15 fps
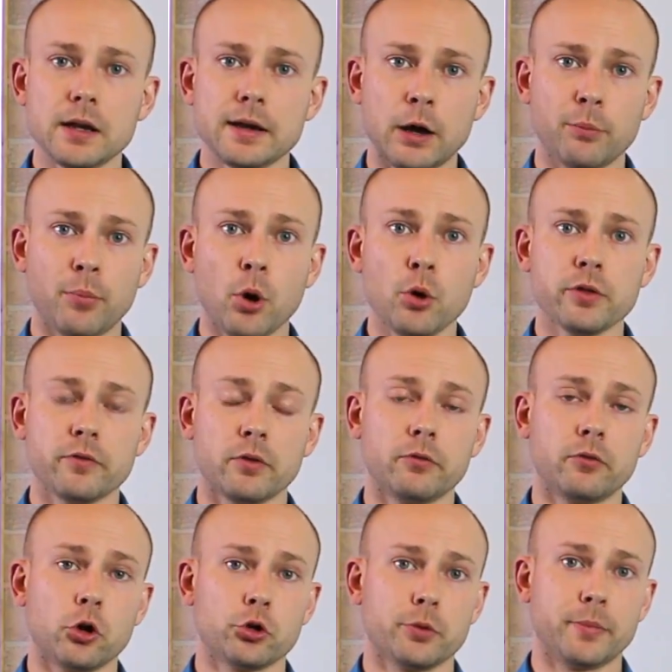Now, both of them
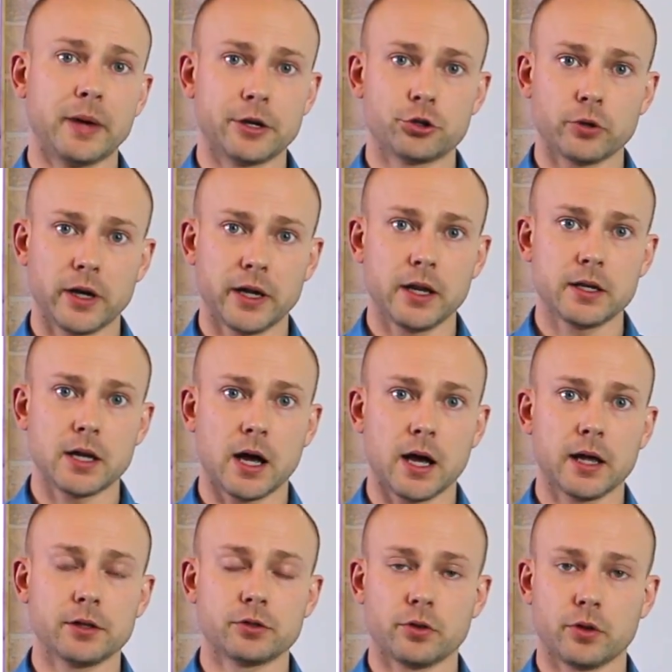followed a Mediterranean
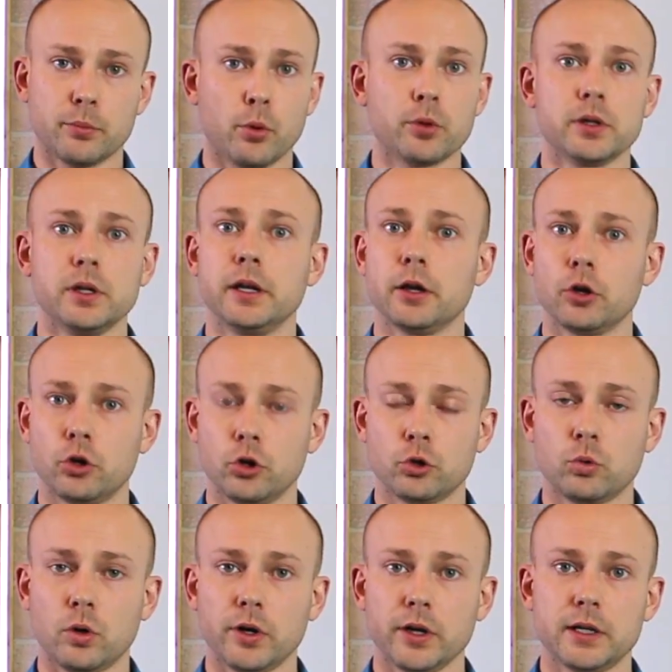diet, so they're both eating a good
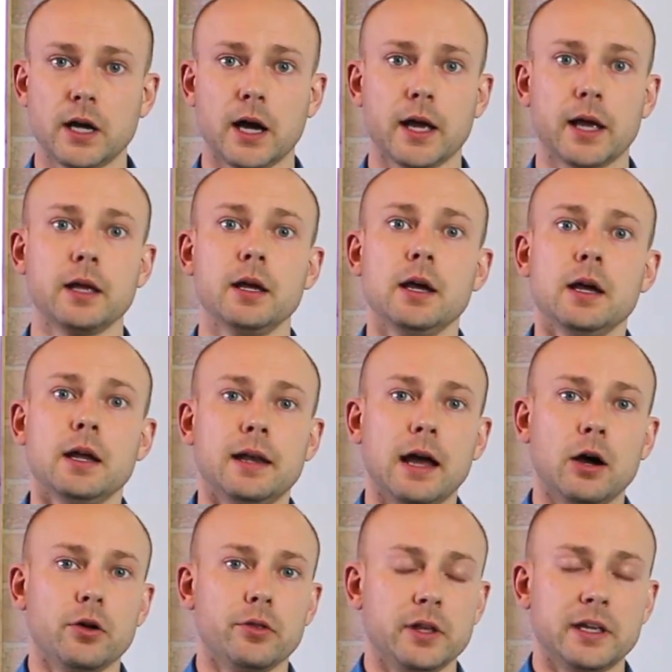quality diet.
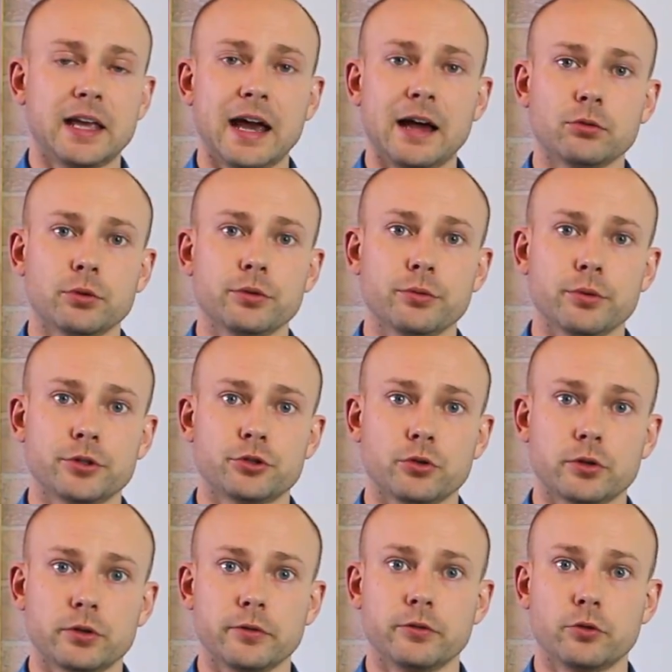Now, the calorie
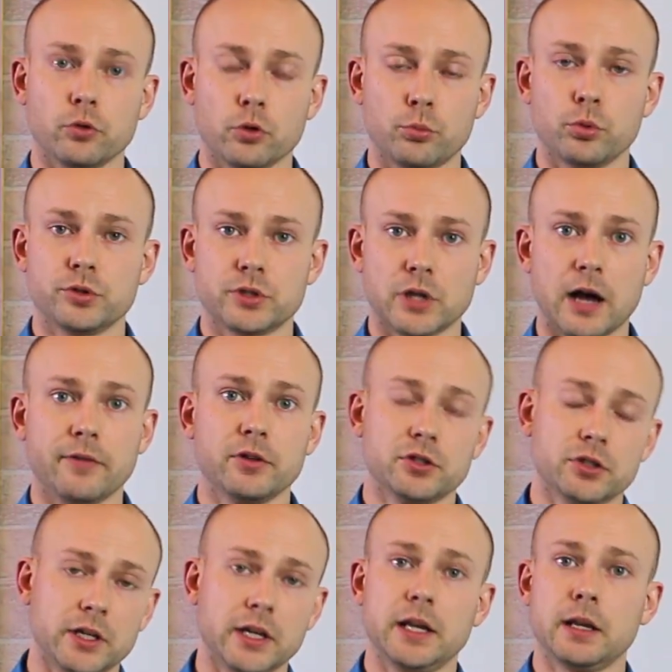restrictive group was
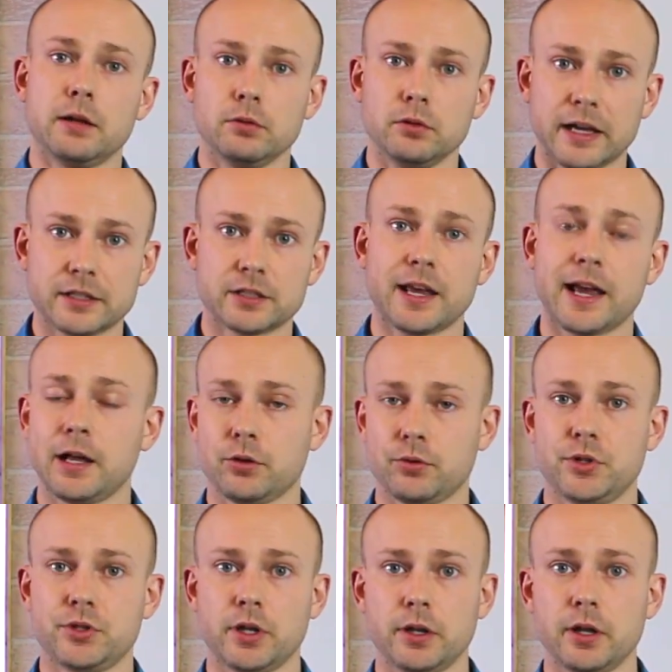obviously eating less
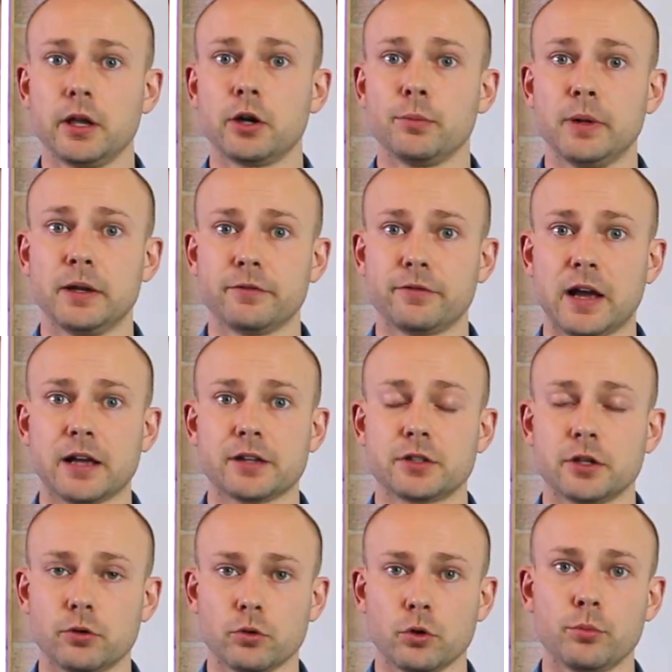calories than the intermittent
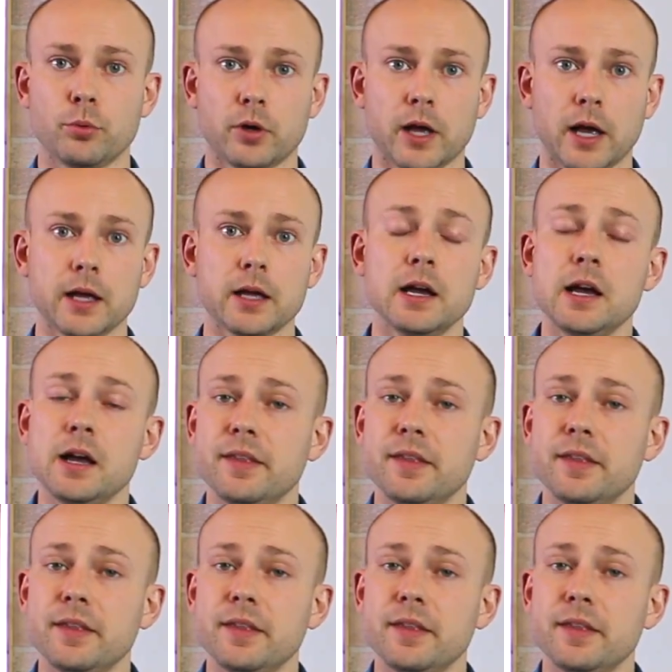fasting group, okay?